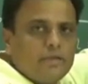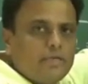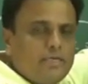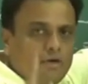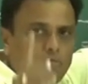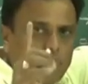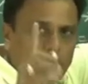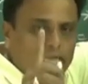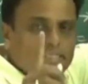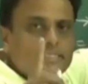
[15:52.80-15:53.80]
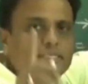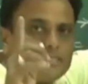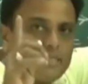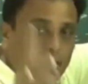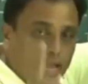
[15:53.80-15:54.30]
Here y-axis is
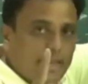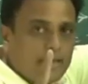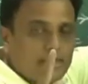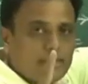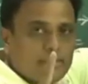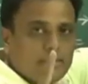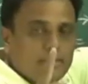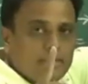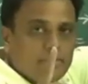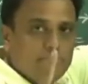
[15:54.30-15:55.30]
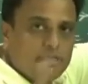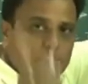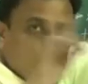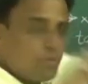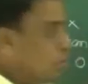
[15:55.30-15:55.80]
the line
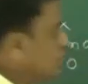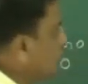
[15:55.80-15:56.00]
whose